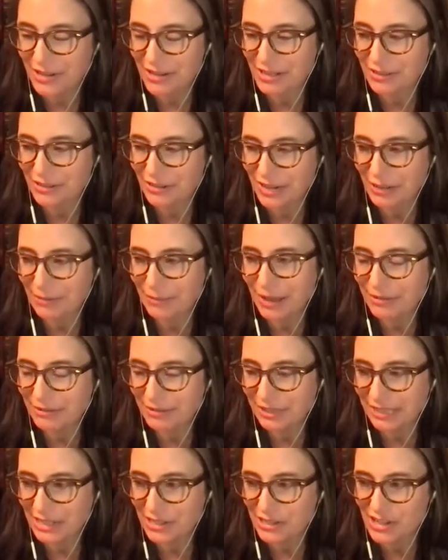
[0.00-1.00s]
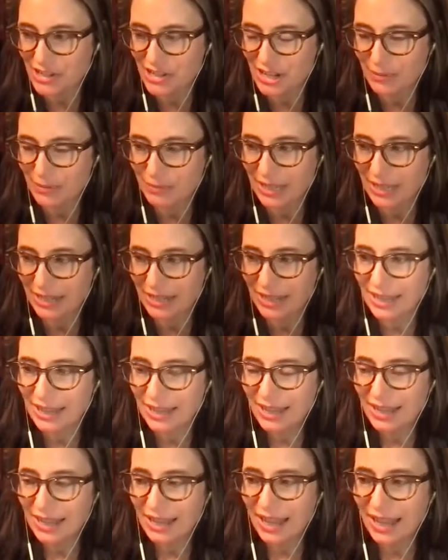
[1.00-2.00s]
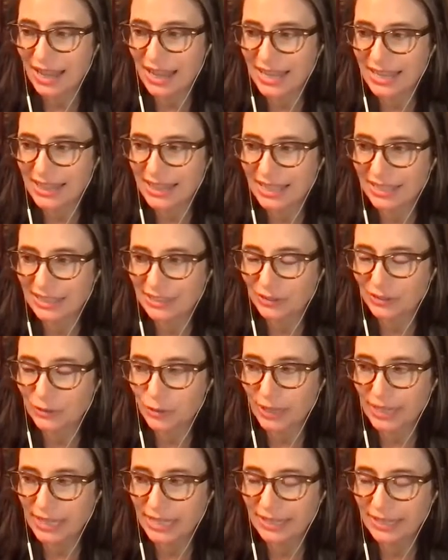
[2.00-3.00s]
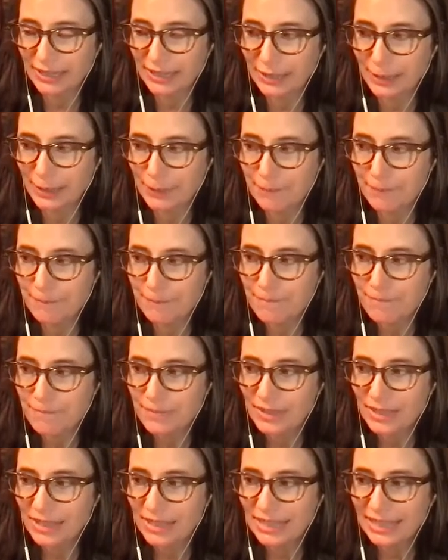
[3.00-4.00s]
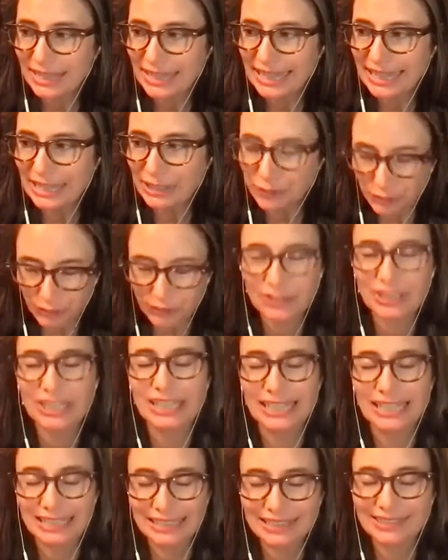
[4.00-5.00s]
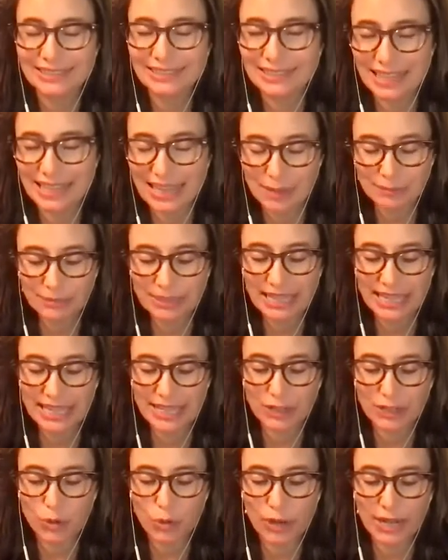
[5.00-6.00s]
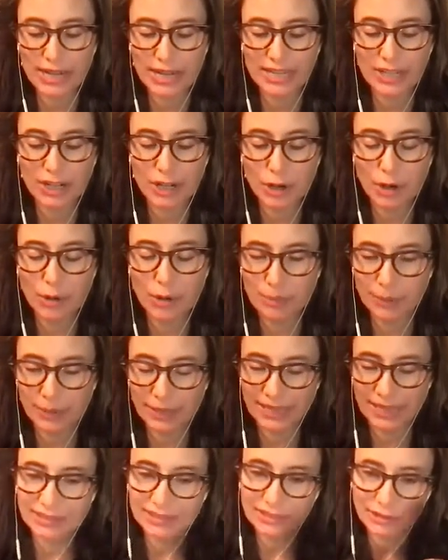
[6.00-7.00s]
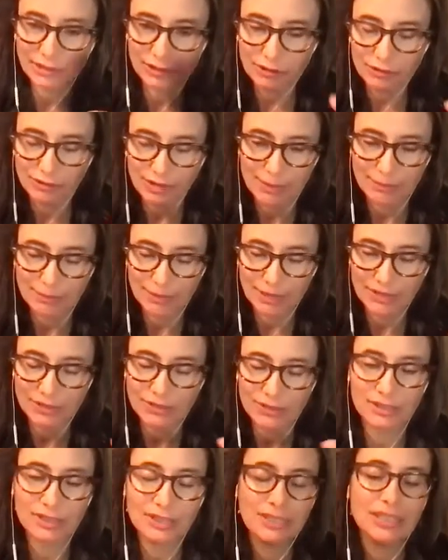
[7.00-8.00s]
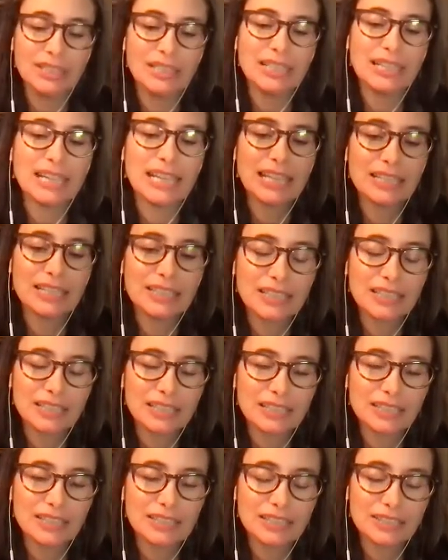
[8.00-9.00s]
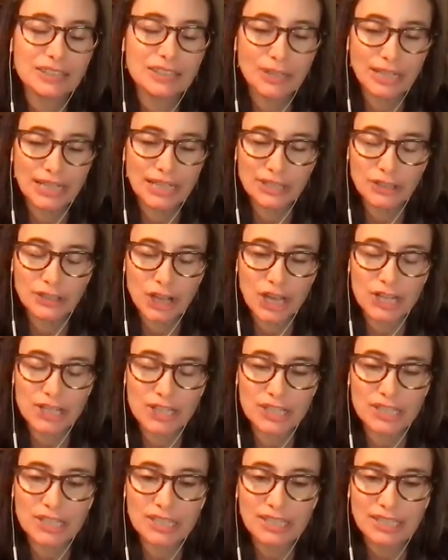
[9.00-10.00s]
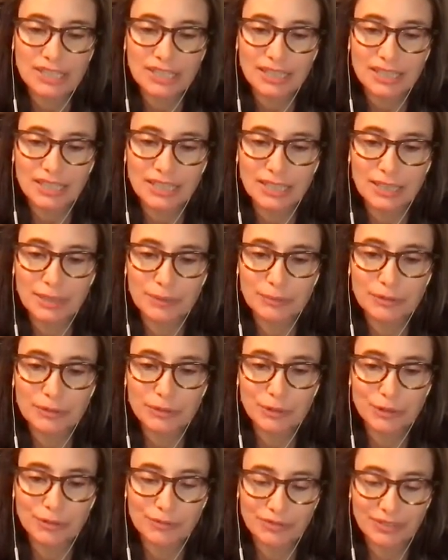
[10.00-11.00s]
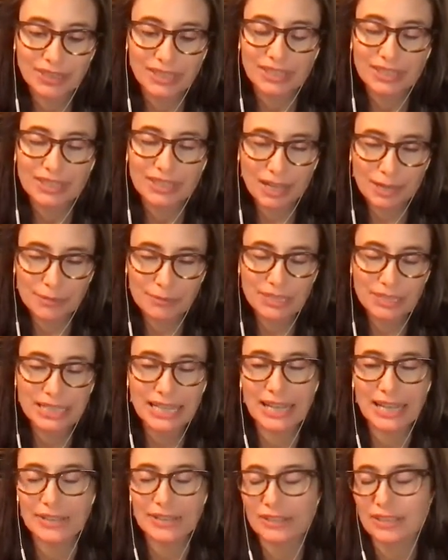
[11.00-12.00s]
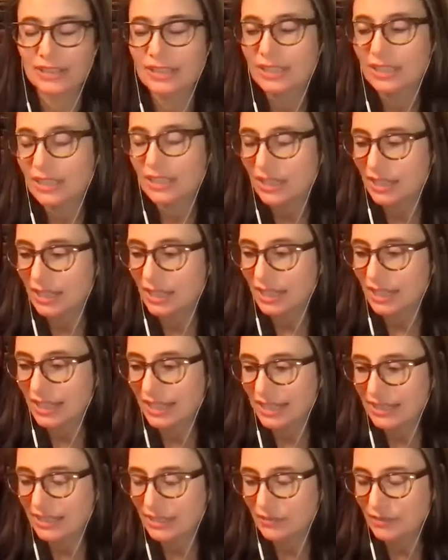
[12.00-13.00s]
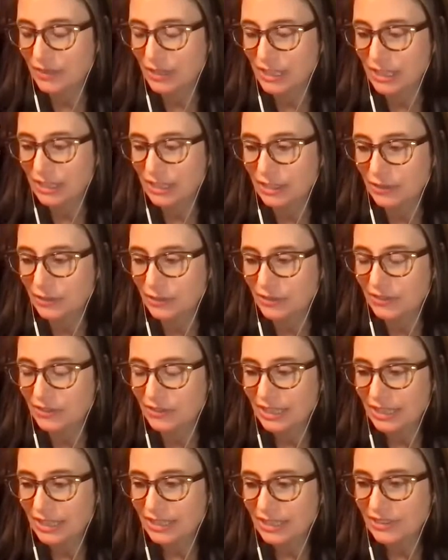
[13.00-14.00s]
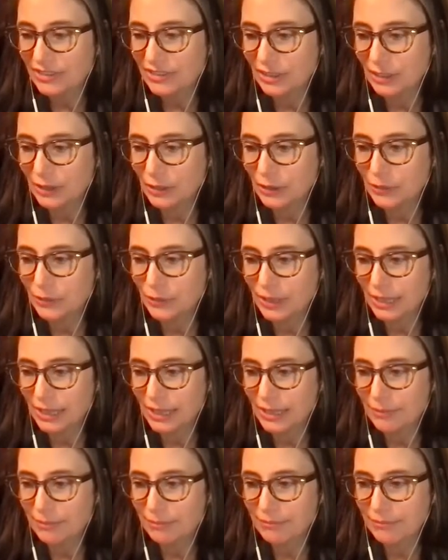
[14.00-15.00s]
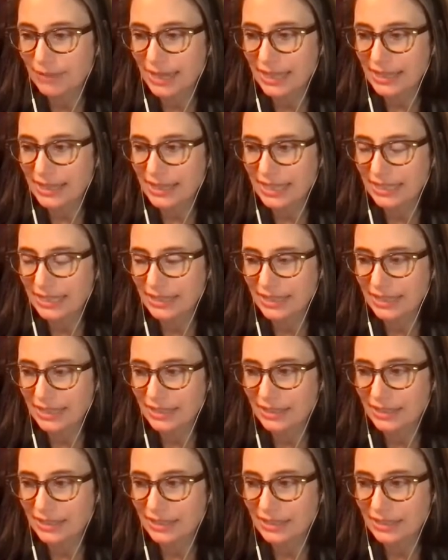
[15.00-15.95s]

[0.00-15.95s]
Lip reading: grandma relationship that I think is quite interesting, because Sam can't quite cope. And so the grandmother and the granddaughter sort of come together, and they're very close. So I think that